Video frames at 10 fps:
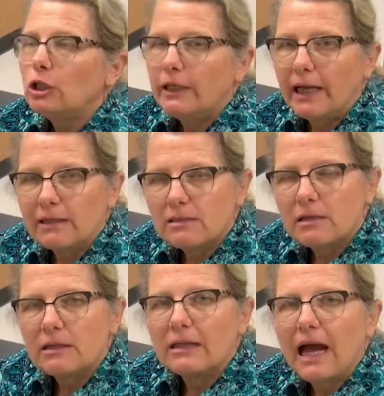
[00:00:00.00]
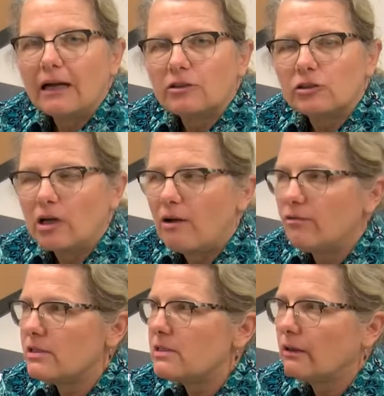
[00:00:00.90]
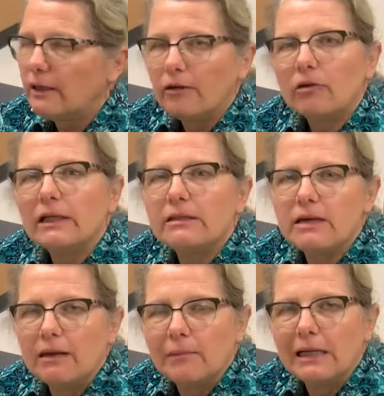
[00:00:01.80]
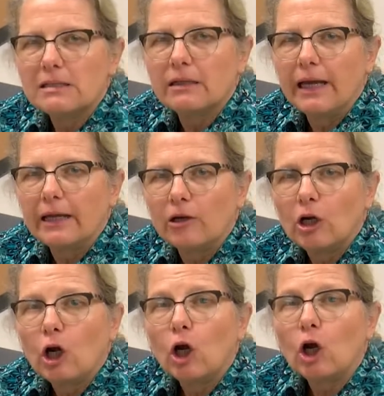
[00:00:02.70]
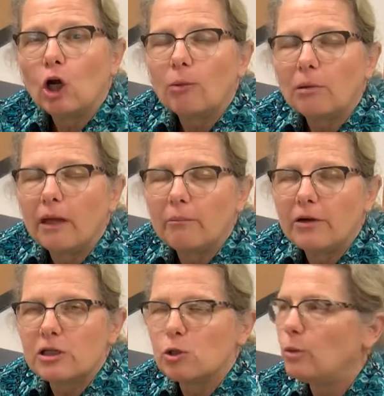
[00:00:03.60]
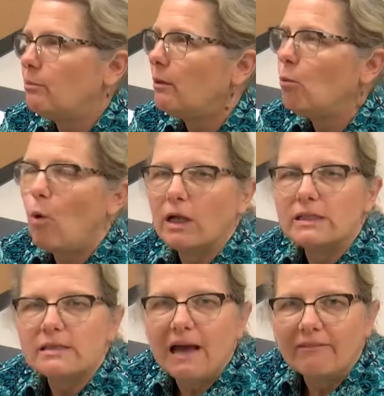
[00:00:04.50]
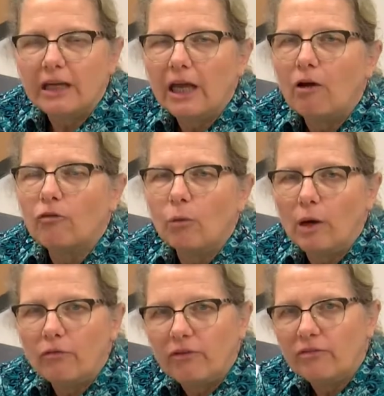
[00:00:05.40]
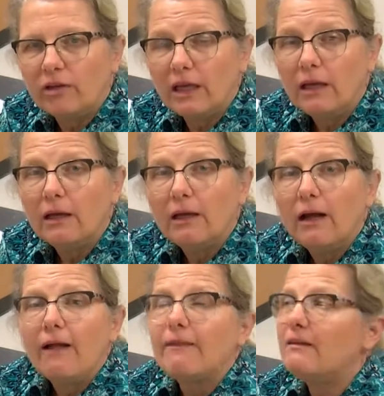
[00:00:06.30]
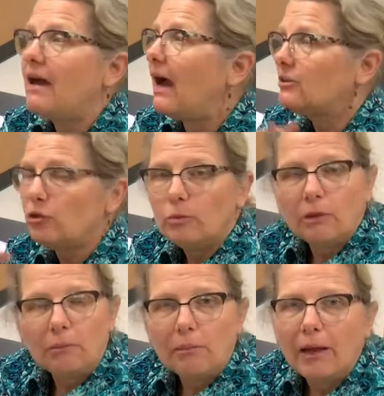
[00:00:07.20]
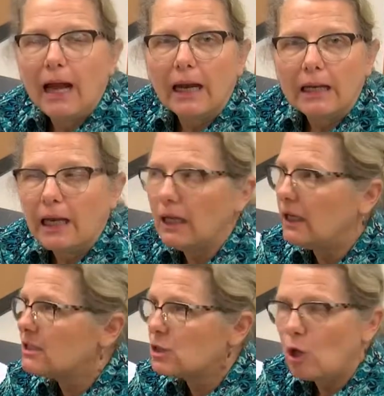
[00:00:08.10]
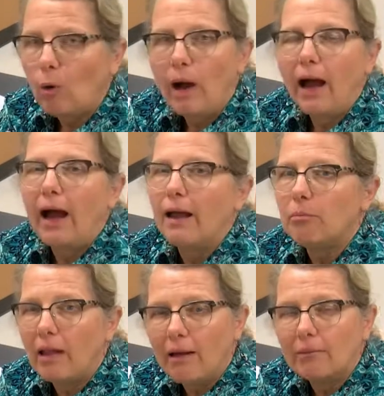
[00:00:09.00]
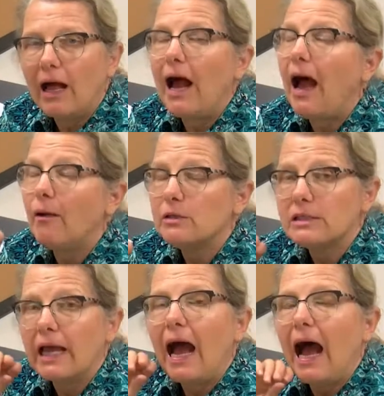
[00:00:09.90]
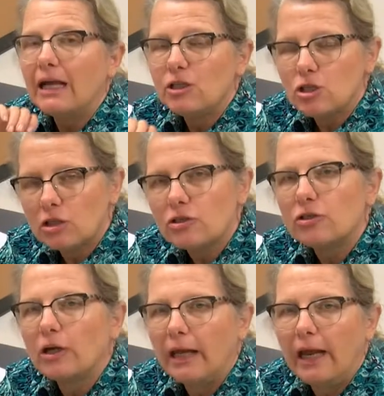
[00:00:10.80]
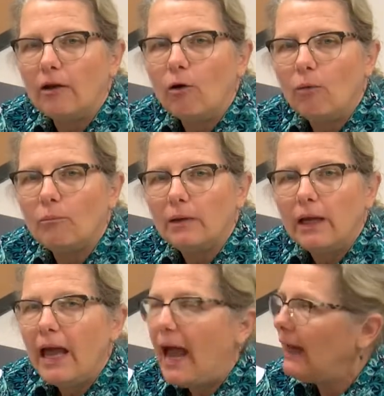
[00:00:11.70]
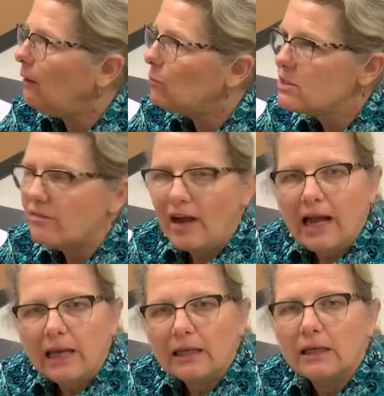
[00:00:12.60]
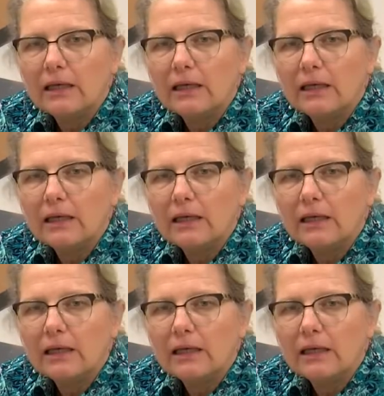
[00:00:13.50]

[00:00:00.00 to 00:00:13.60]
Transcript: Gets to the doctor's office, literally 10 minutes later, her blood pressure would be 170 over 150. The doctor would be panicking. It's so high, blah, blah. I would say, I just took it at home, and it was fine.